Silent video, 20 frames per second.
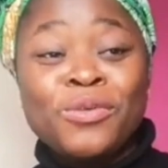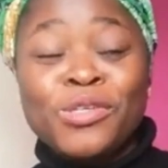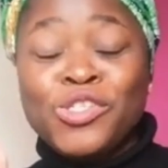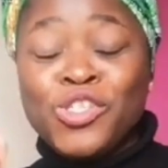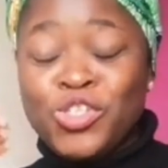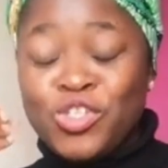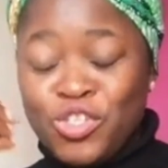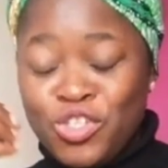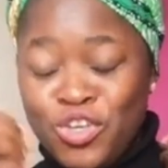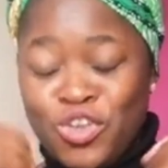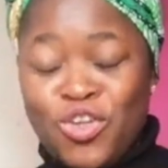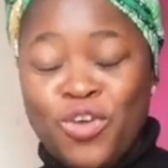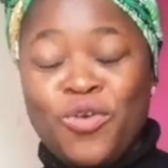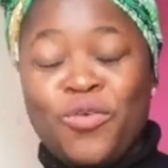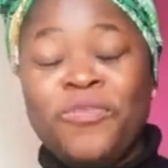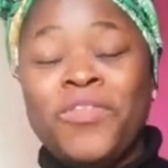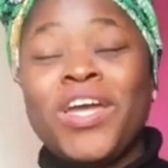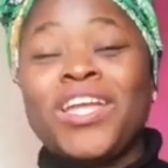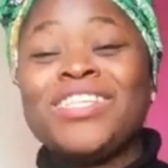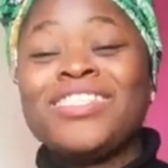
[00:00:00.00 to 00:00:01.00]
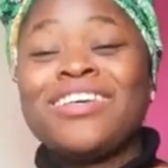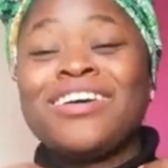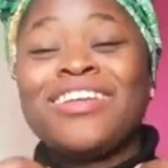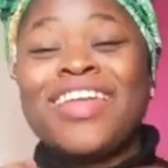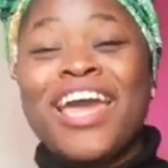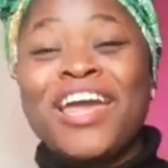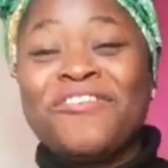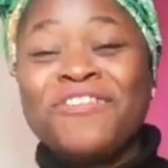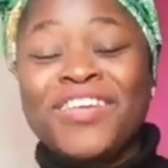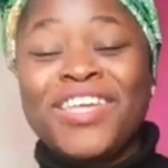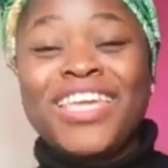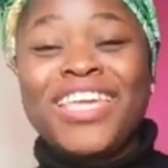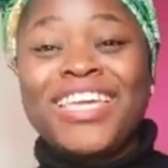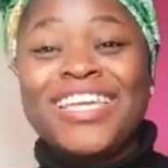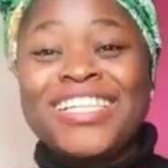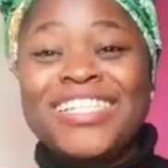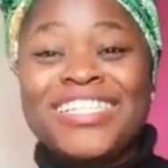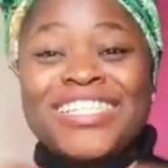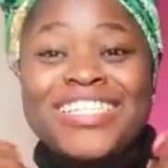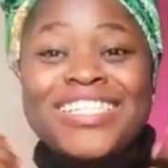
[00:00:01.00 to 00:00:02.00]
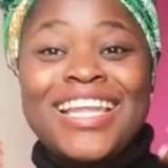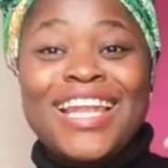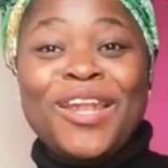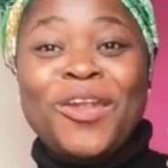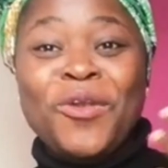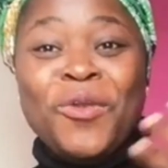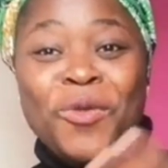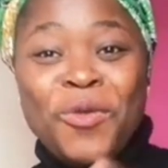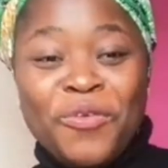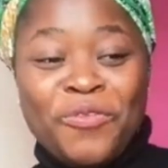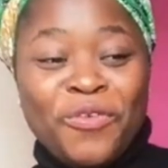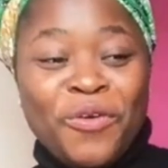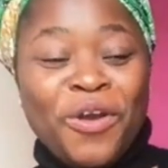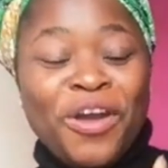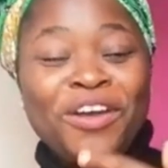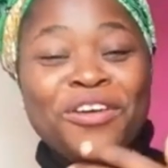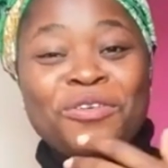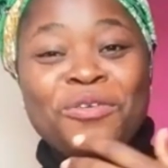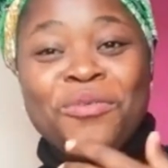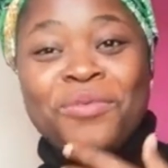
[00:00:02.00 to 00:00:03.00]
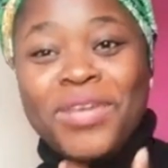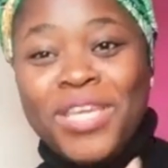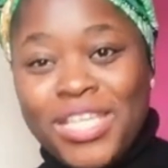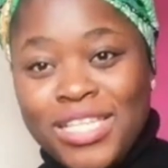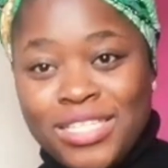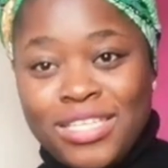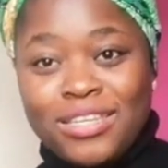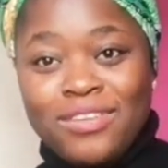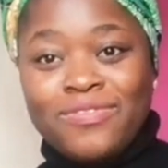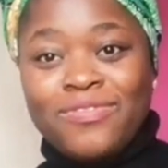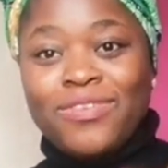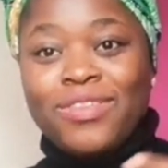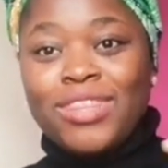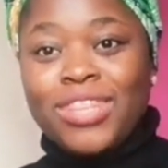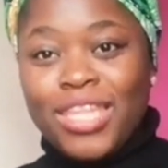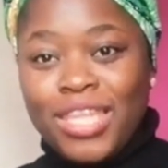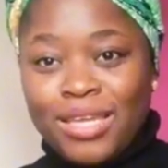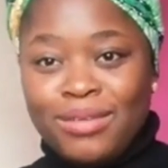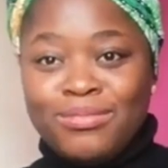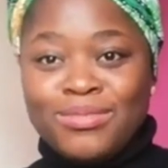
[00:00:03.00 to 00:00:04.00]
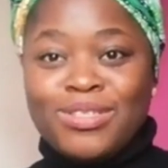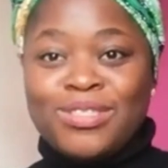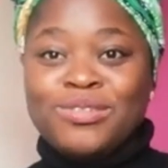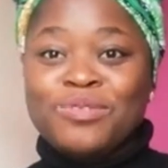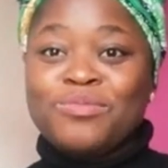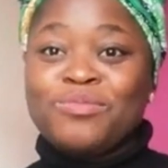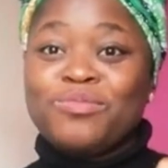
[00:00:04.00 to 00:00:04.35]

should know that South Africans look for a reason for them to